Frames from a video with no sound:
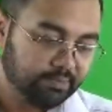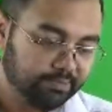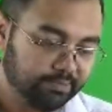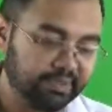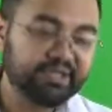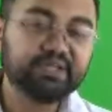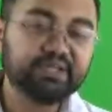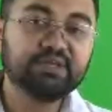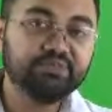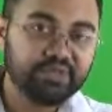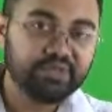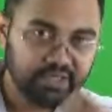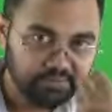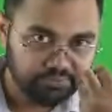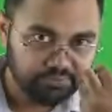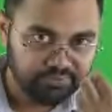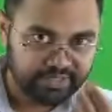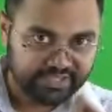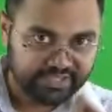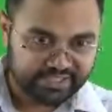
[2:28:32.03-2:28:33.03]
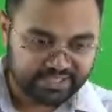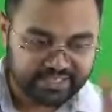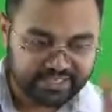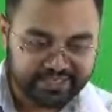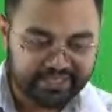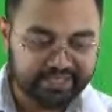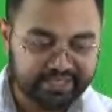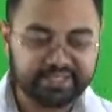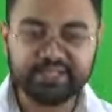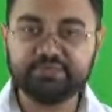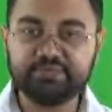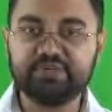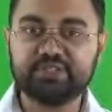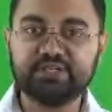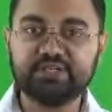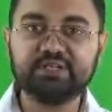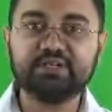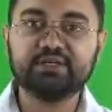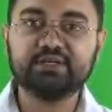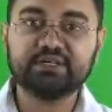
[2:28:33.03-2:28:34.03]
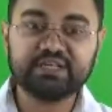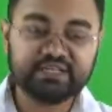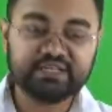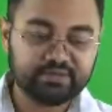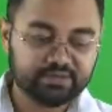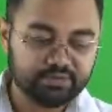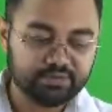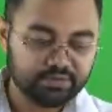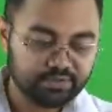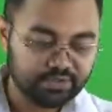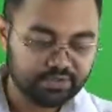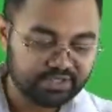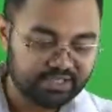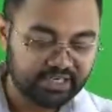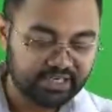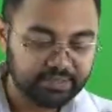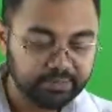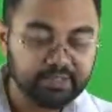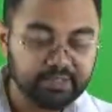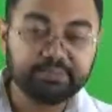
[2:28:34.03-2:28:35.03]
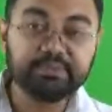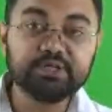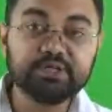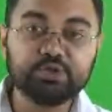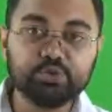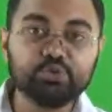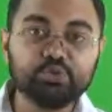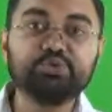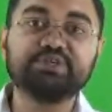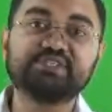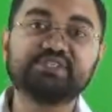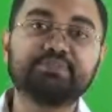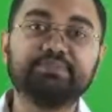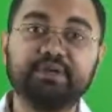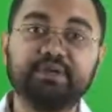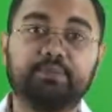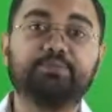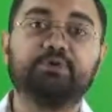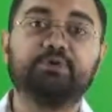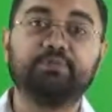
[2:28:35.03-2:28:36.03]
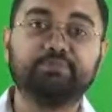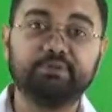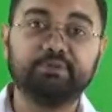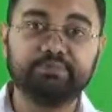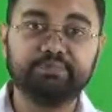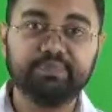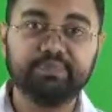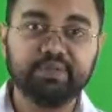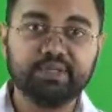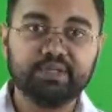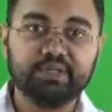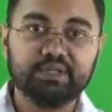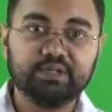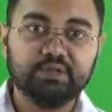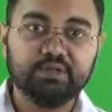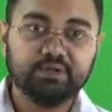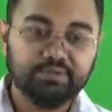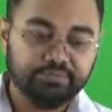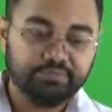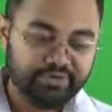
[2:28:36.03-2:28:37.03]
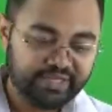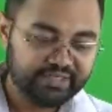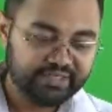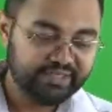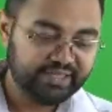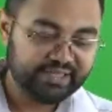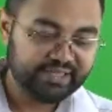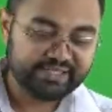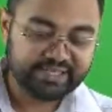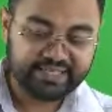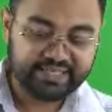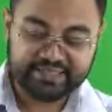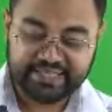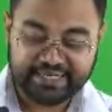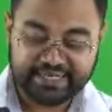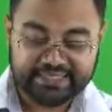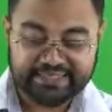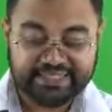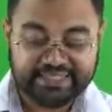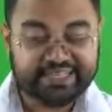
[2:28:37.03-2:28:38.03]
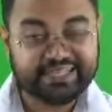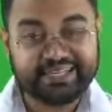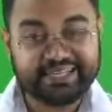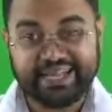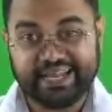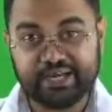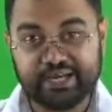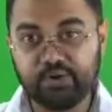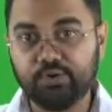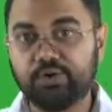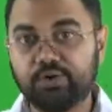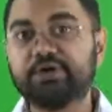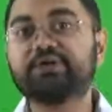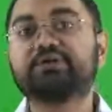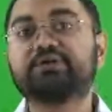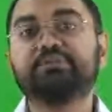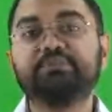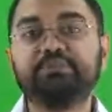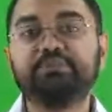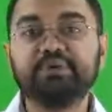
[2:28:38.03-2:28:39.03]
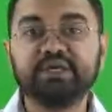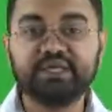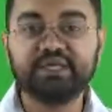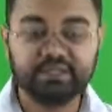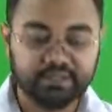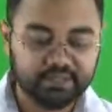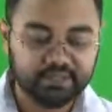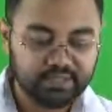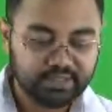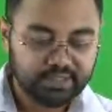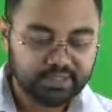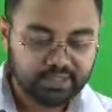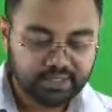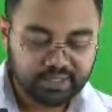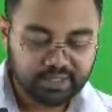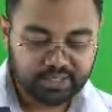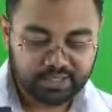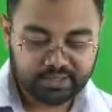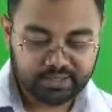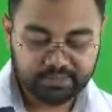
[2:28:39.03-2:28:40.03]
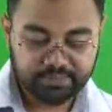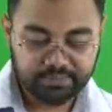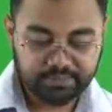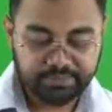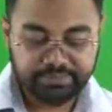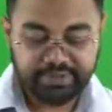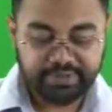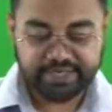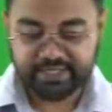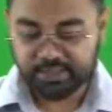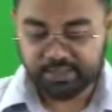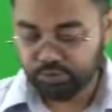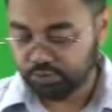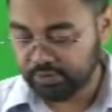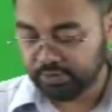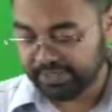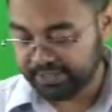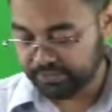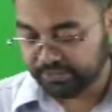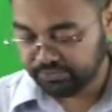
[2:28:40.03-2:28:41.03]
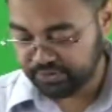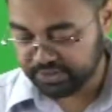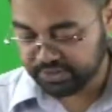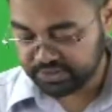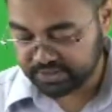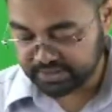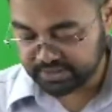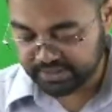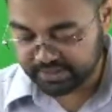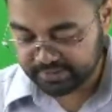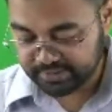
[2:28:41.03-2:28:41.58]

But even if, let's say, I agree with it, statement number 2 is a big problem, where they are saying that they cannot be made into artificial